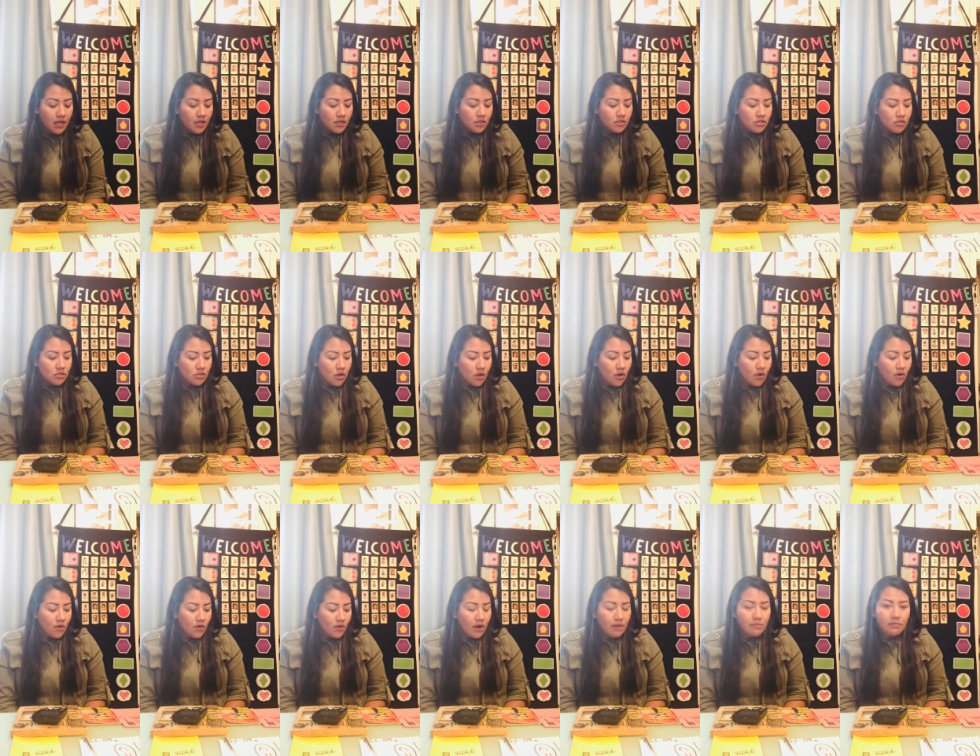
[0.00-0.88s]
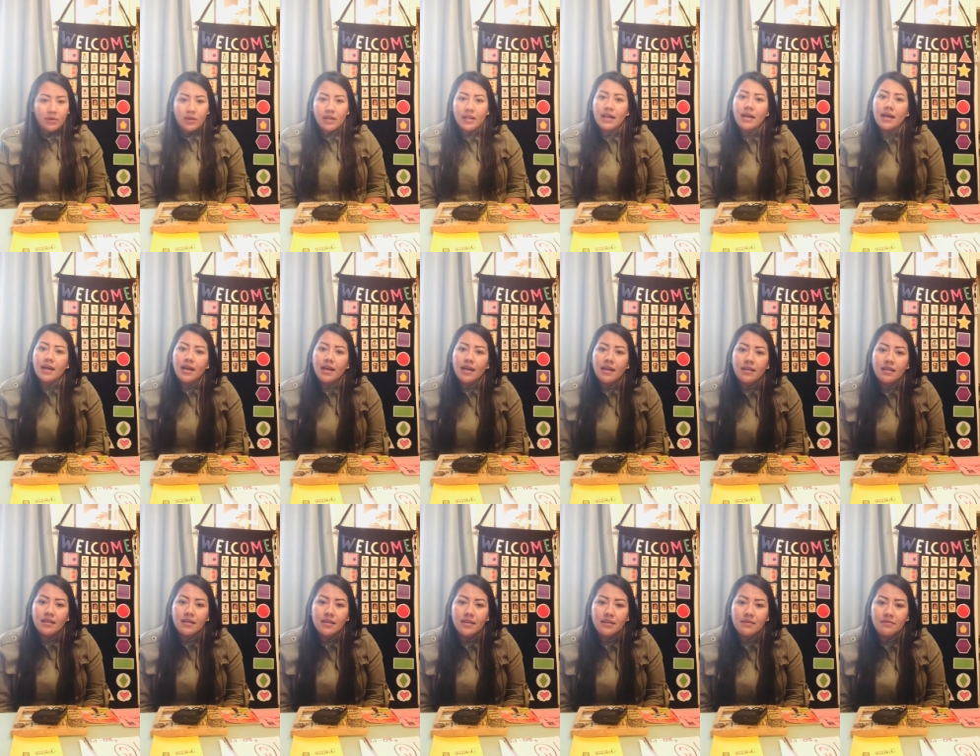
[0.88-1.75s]
So I'm gonna
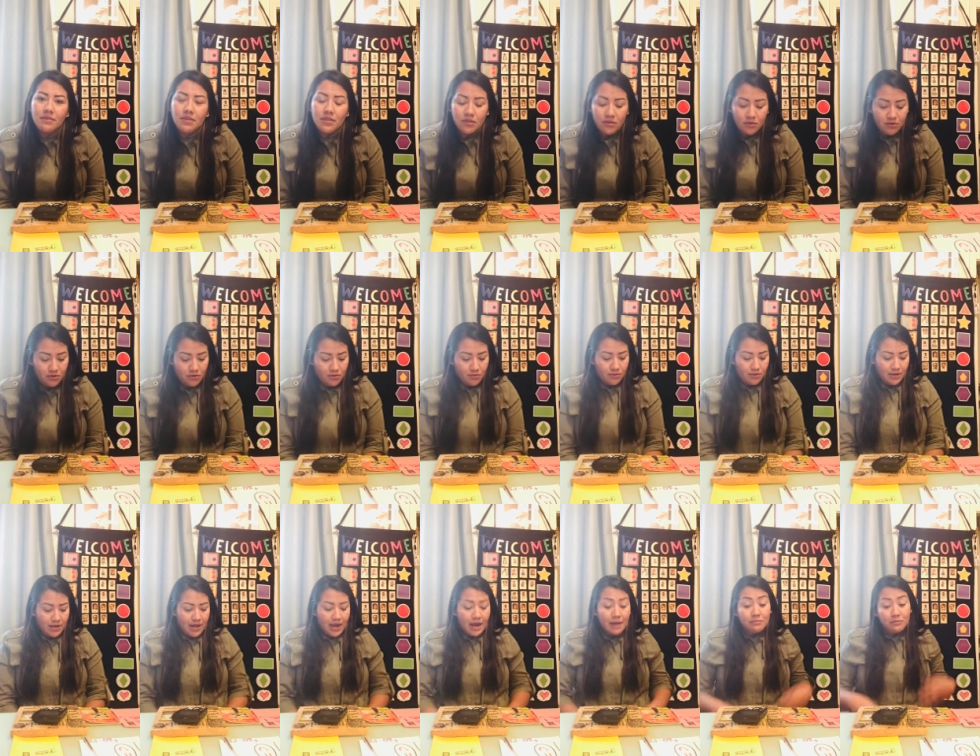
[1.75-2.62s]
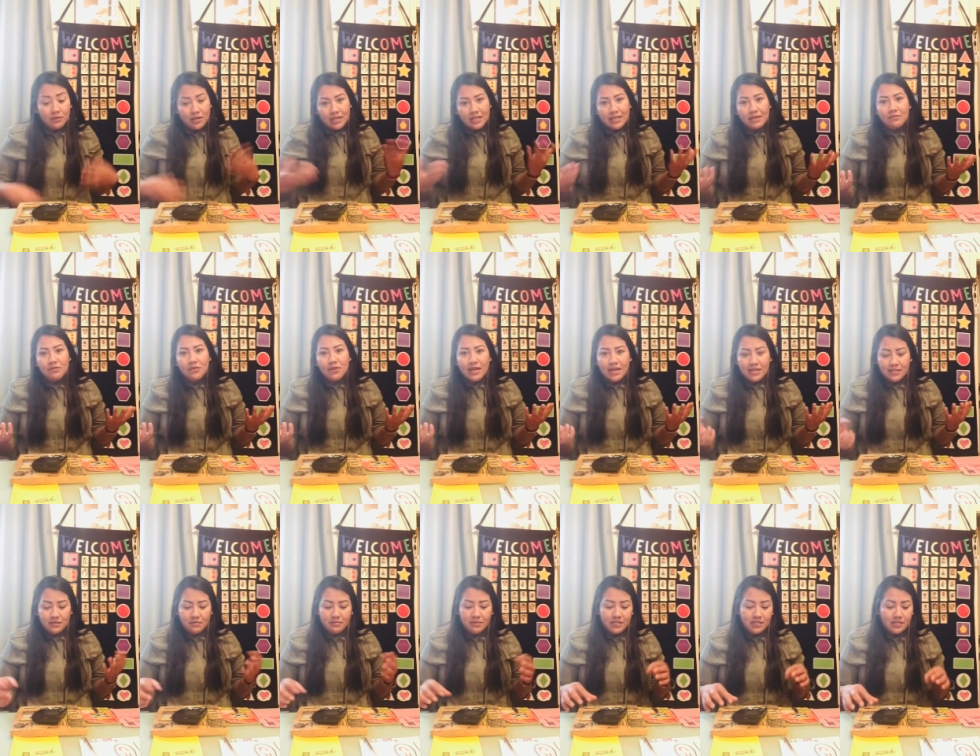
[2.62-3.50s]
give you, I'm gonna give you
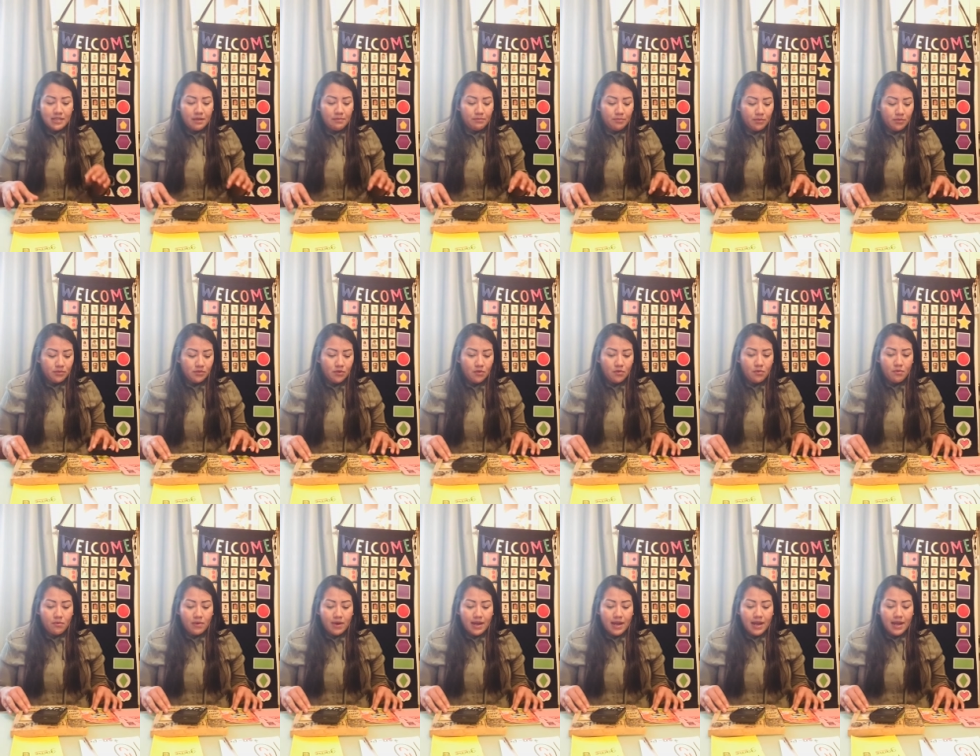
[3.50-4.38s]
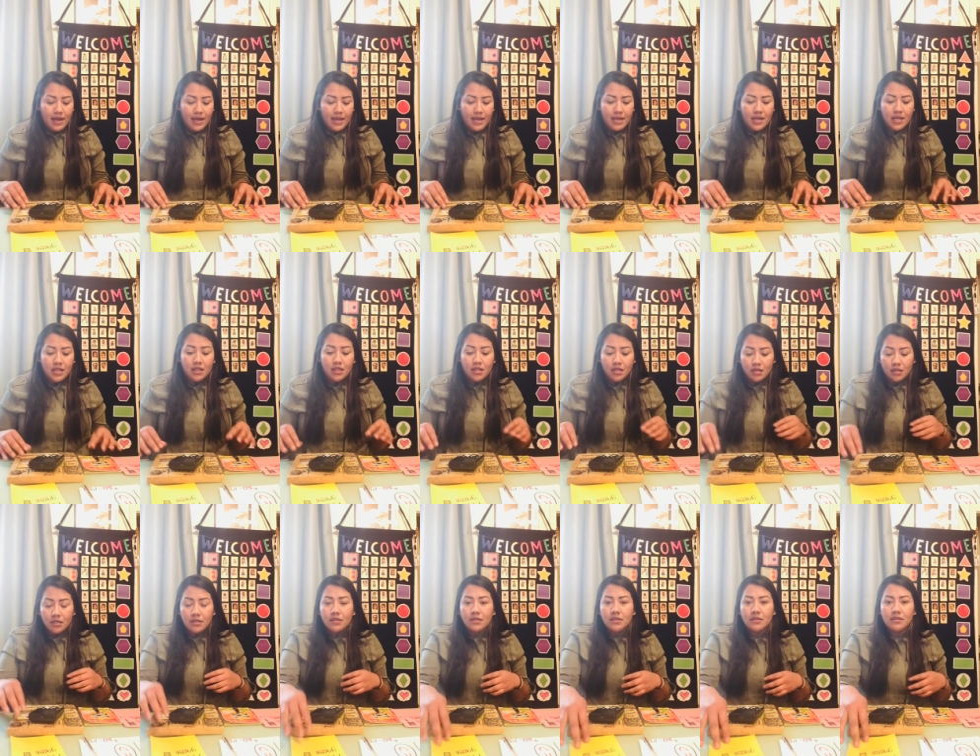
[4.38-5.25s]
guys some examples of what I
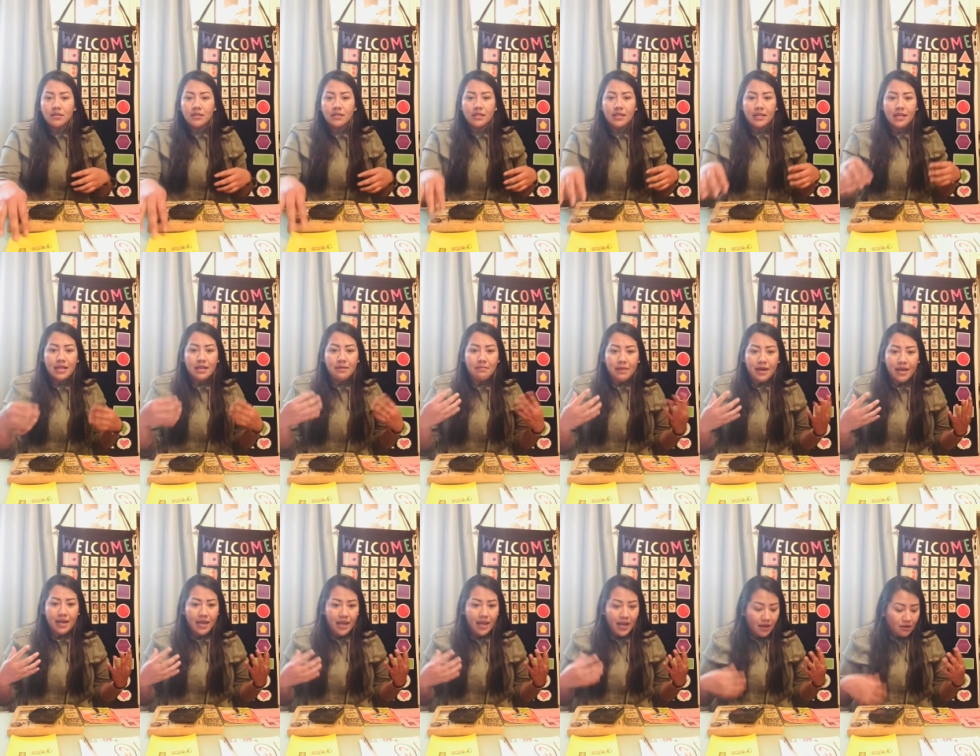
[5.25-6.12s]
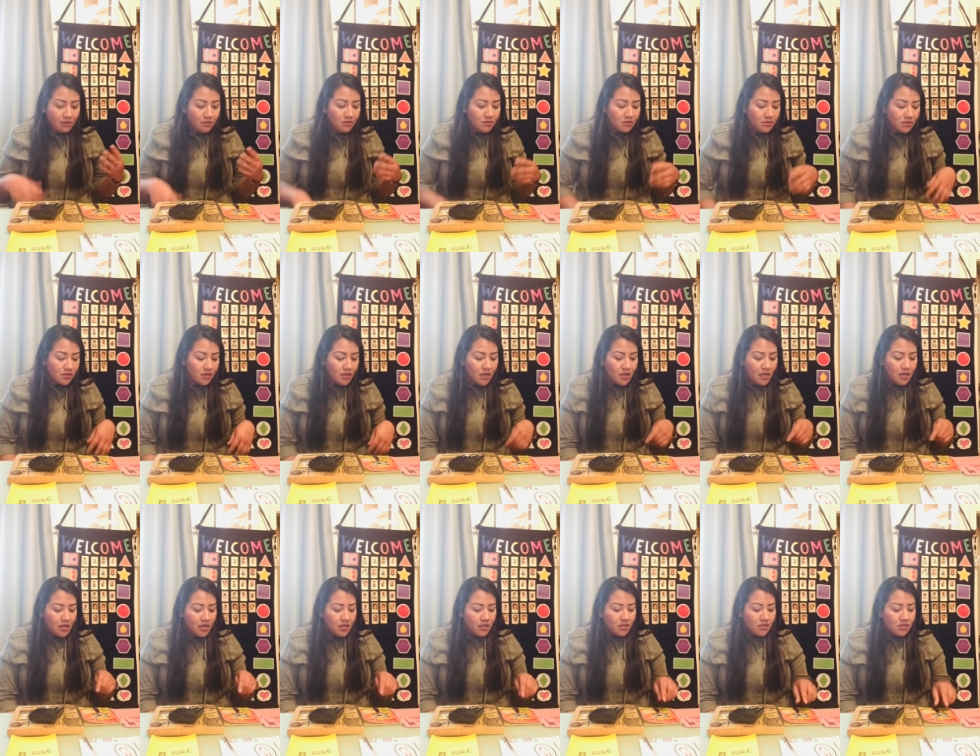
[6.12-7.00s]
look in my house.
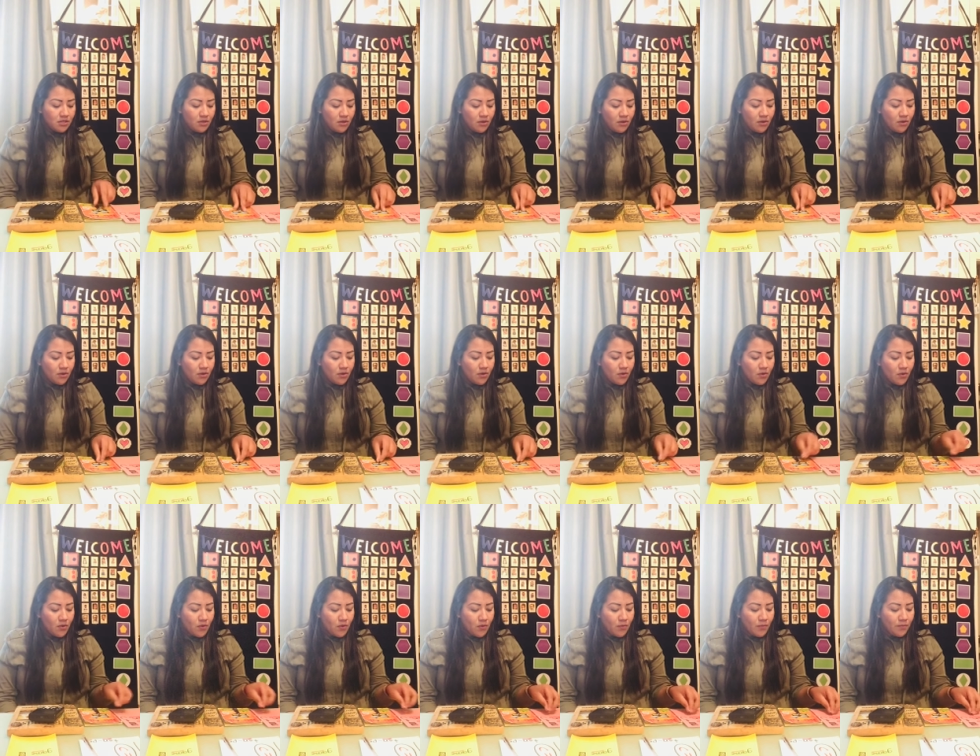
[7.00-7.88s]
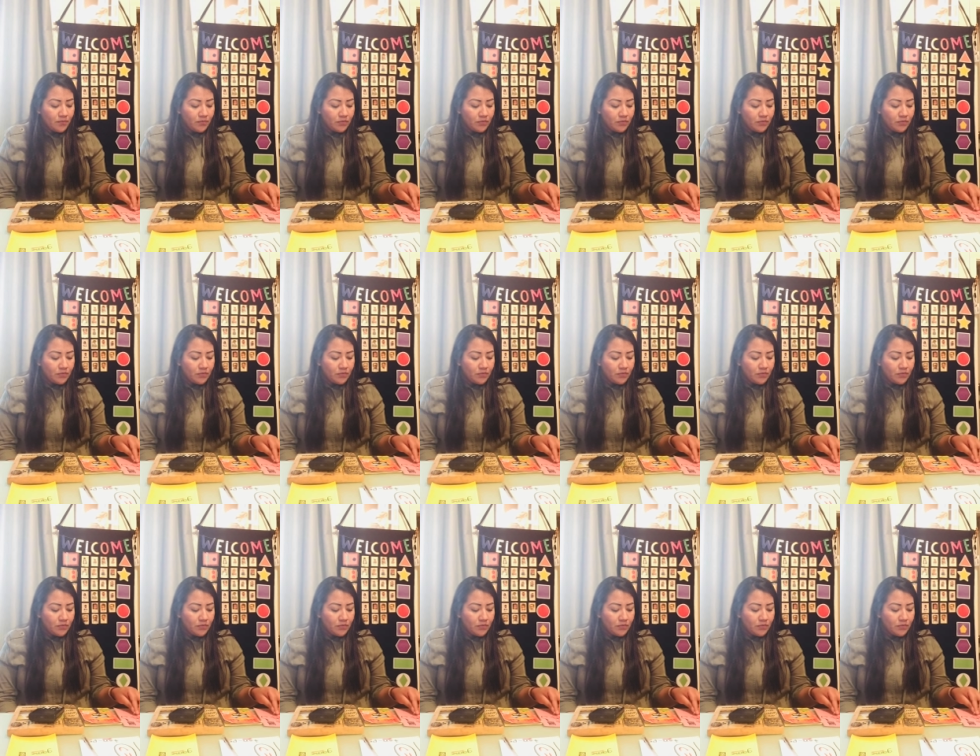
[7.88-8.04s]
So